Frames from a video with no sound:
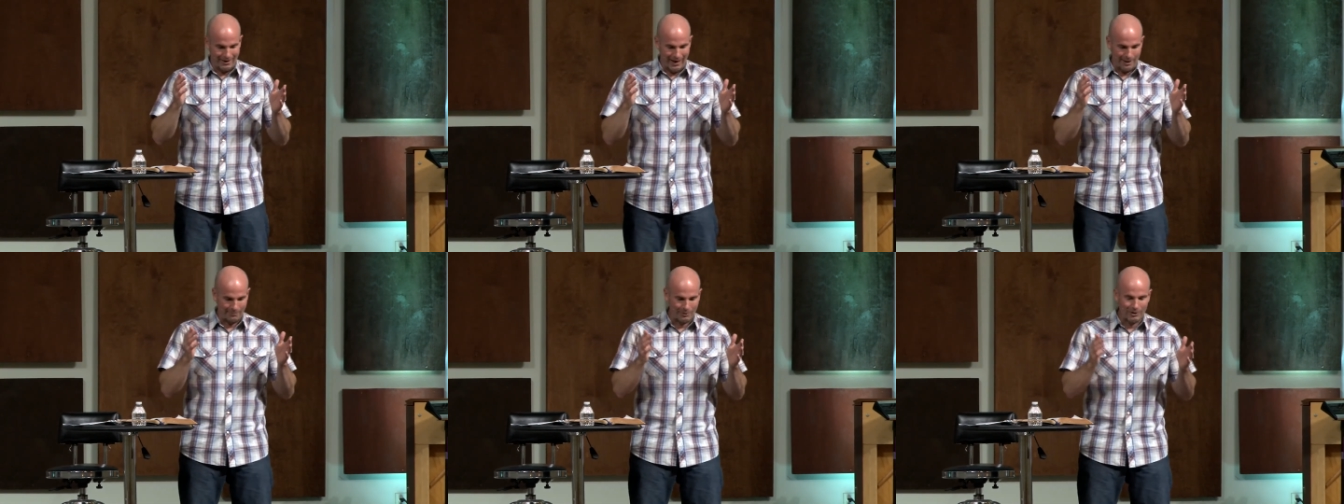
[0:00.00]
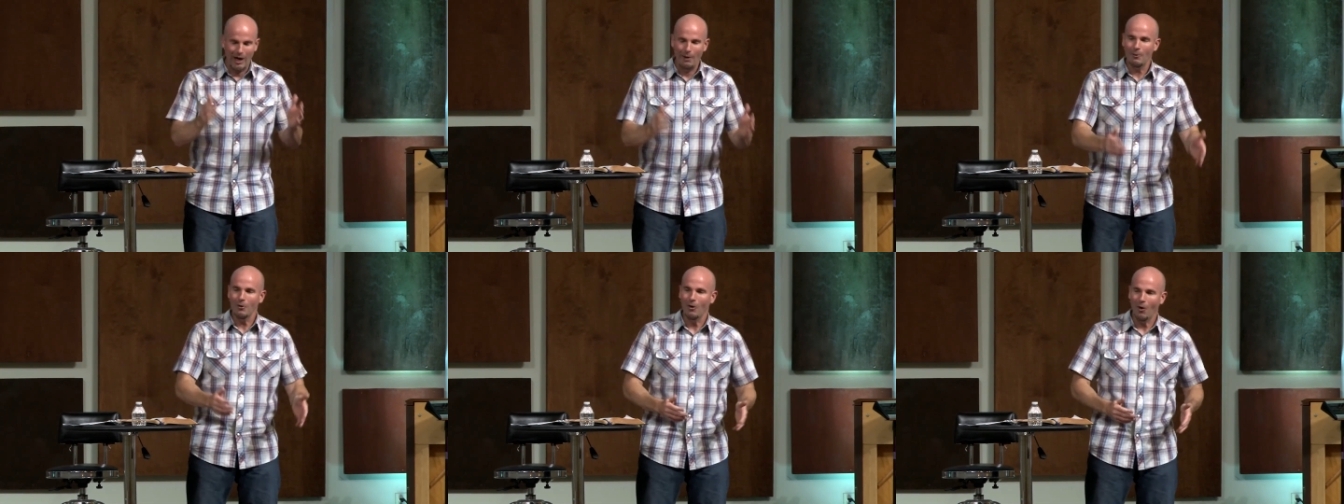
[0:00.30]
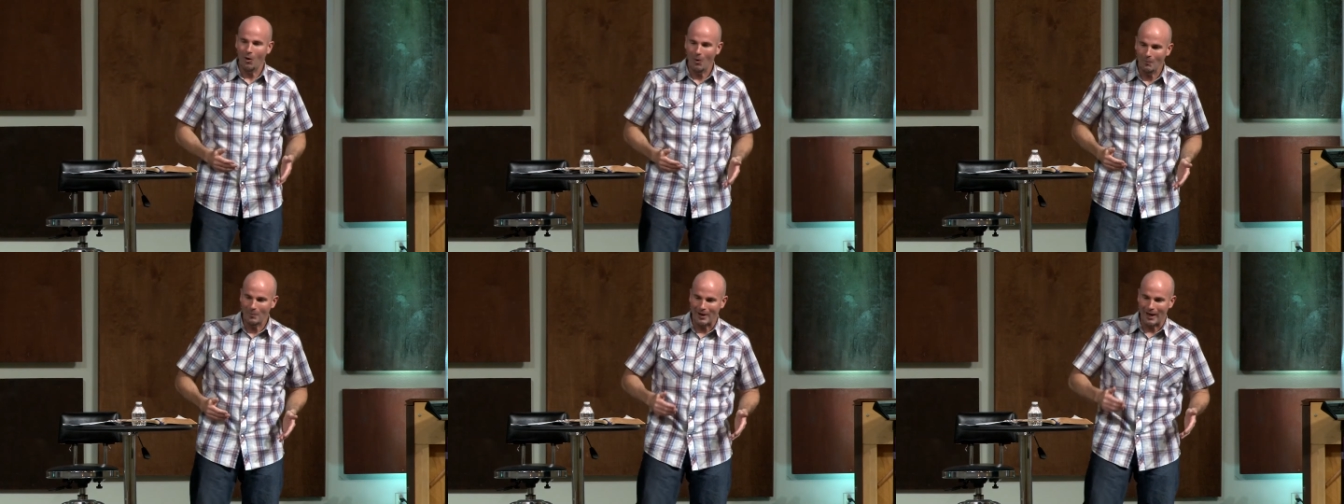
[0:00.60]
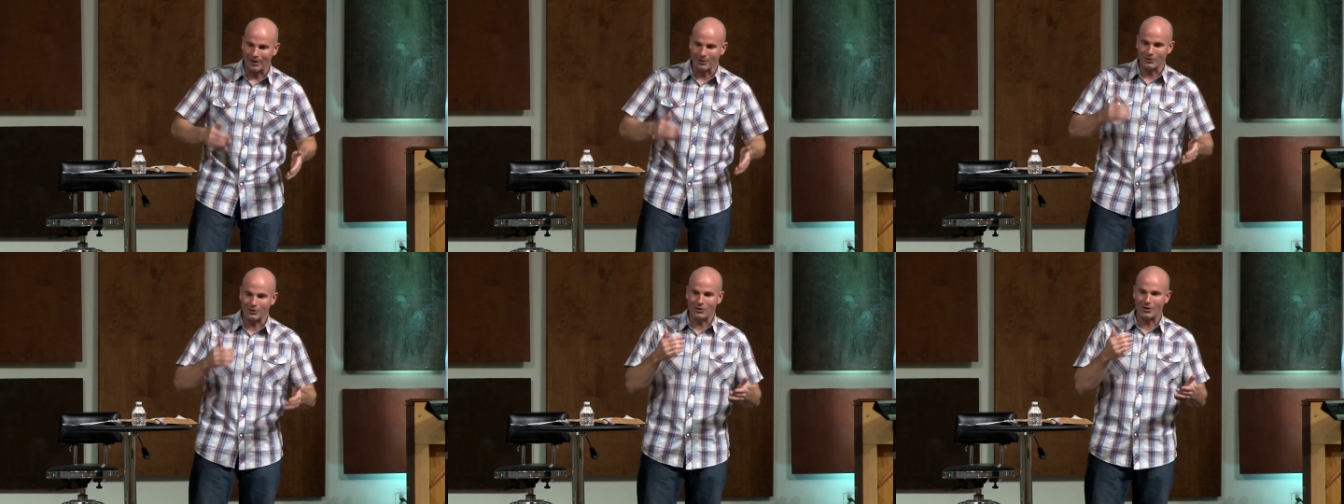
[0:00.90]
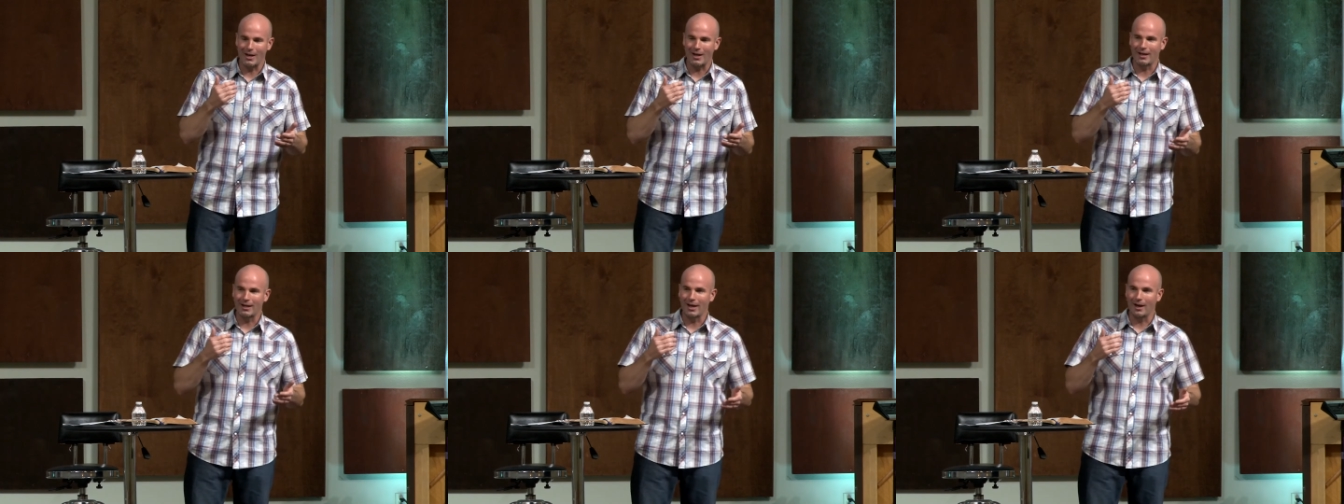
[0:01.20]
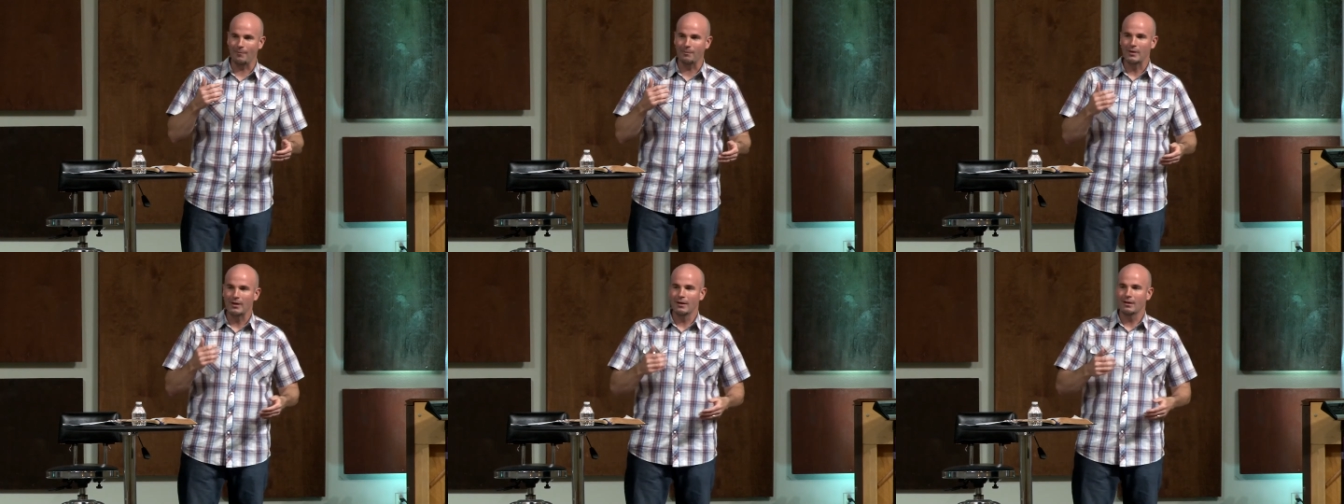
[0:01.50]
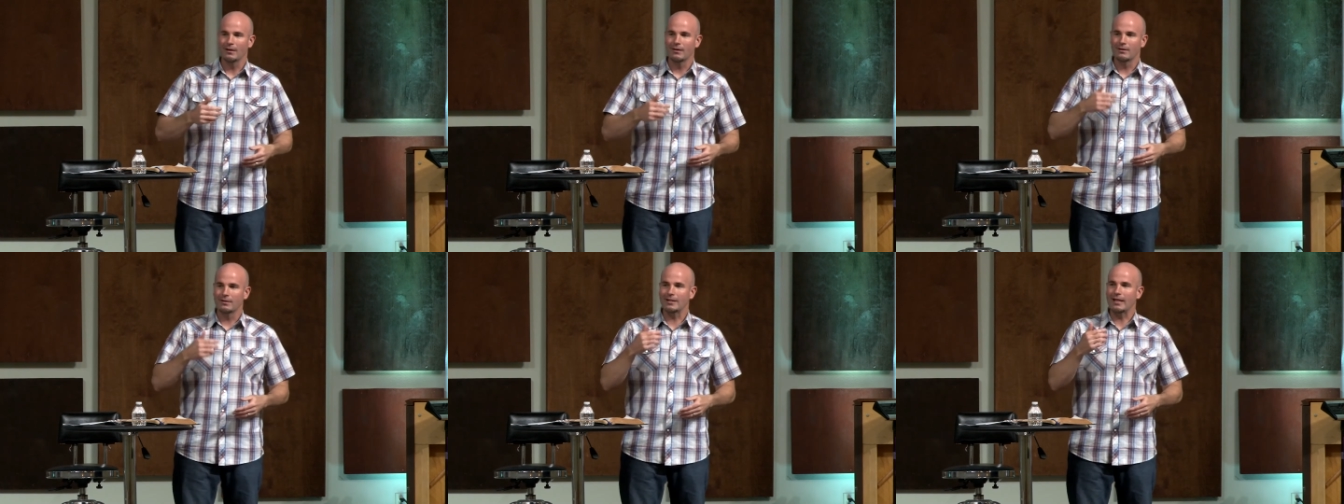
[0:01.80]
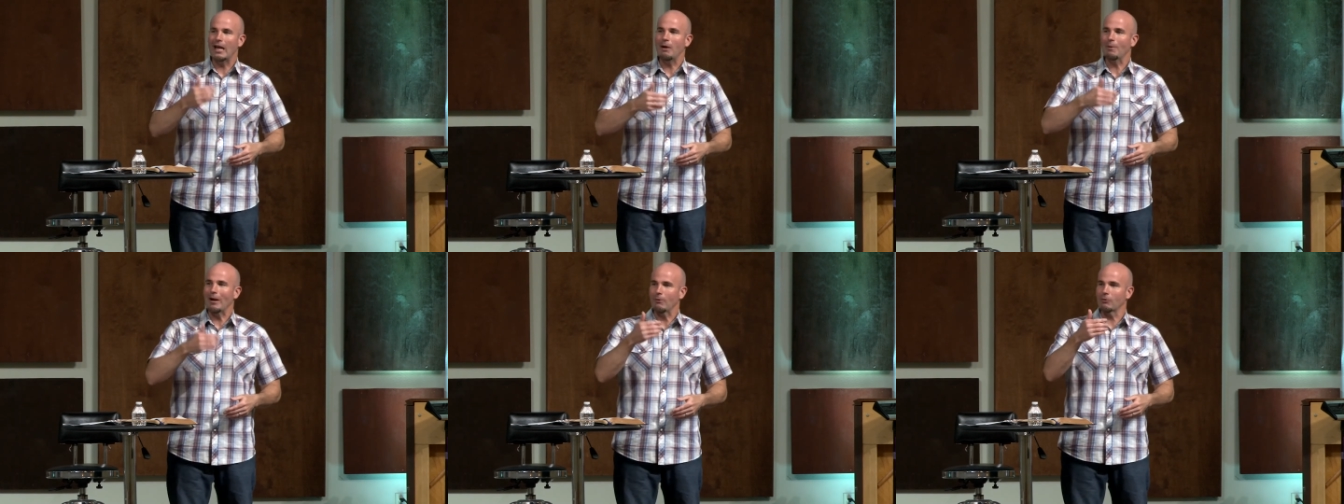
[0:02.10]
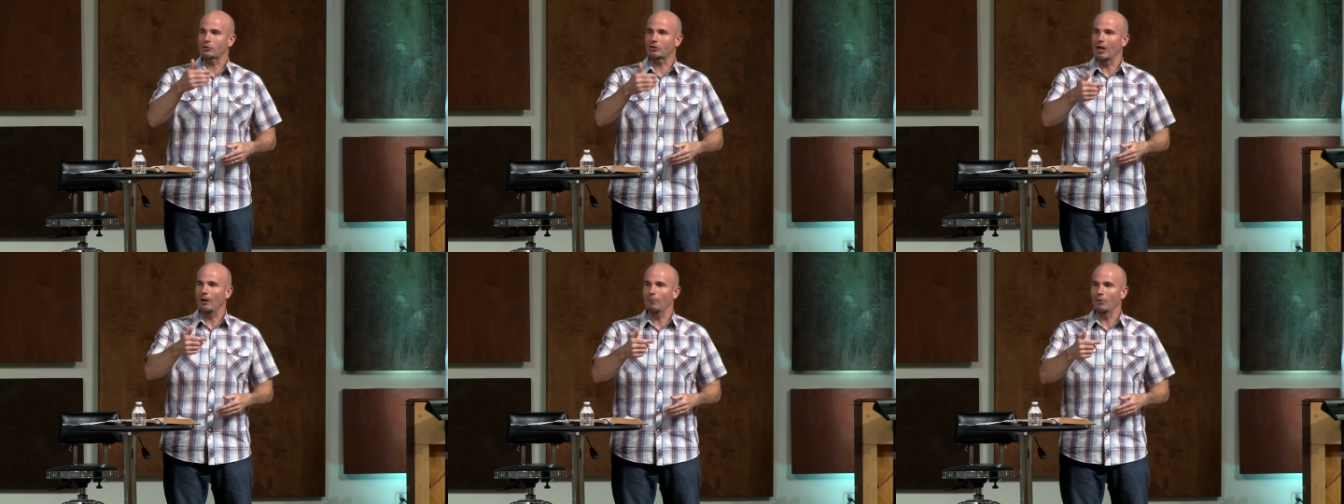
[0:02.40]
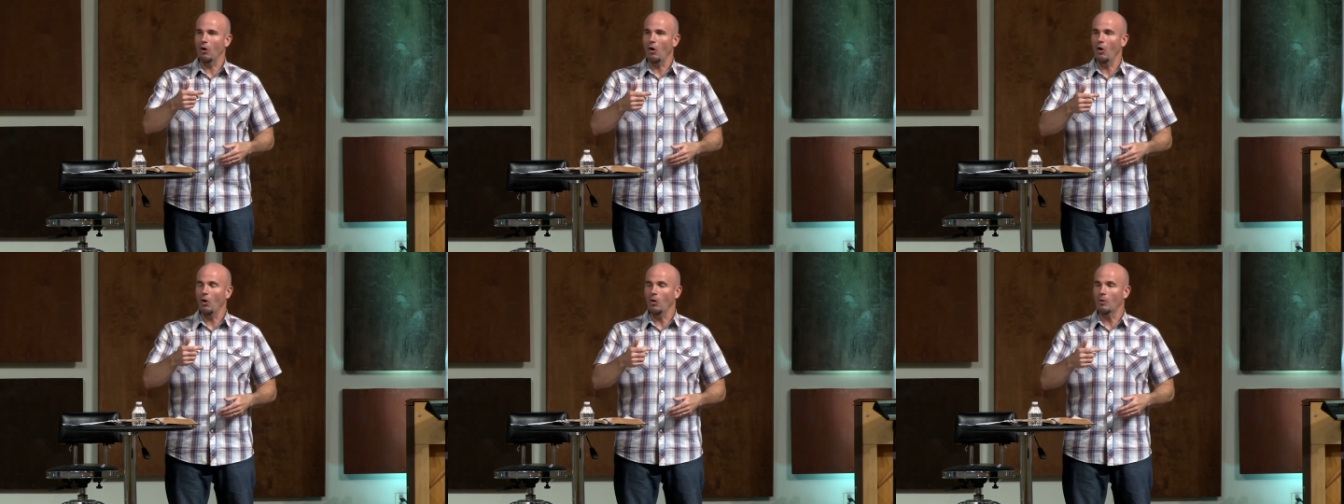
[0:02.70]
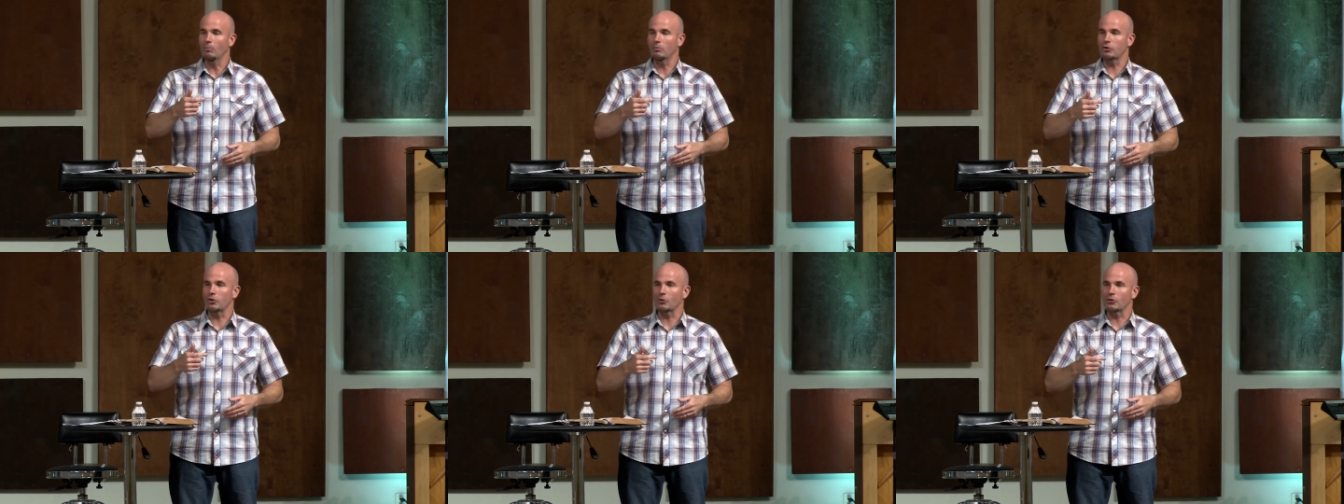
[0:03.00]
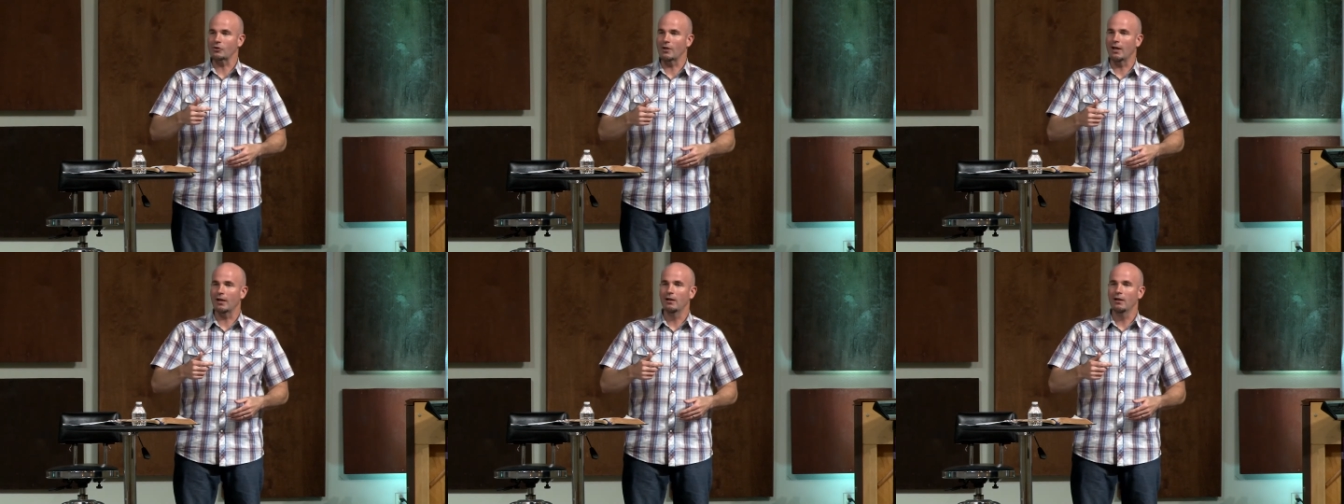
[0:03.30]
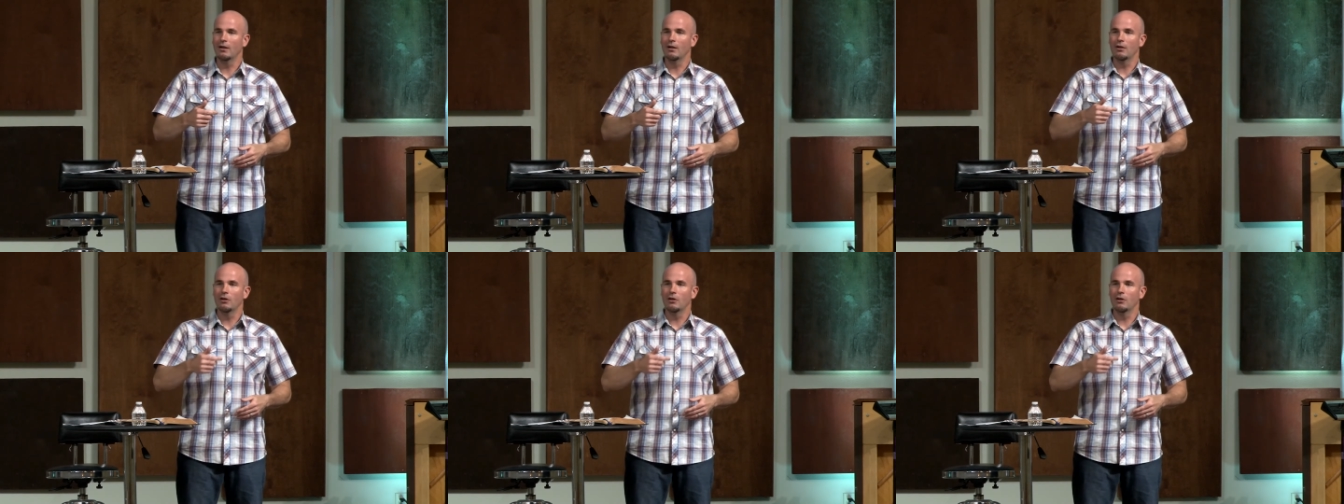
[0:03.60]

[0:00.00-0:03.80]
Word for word: I'm coming home and I'll say, um, Today when I was coming home, she'll say,